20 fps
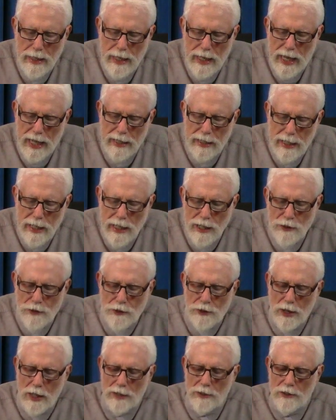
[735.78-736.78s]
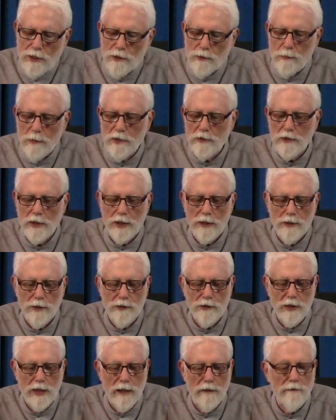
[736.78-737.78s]
And he thought this mystical
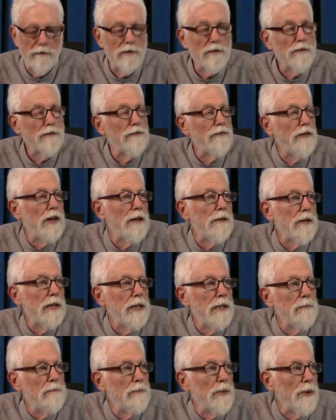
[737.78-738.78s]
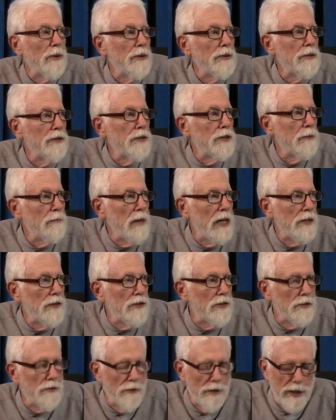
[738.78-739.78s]
stuff was very important to
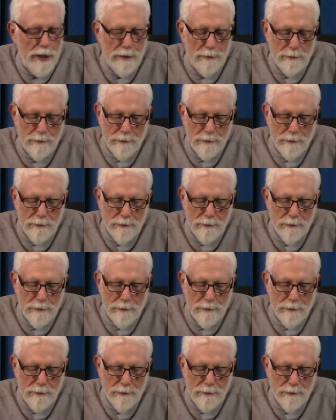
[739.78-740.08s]
Masonry.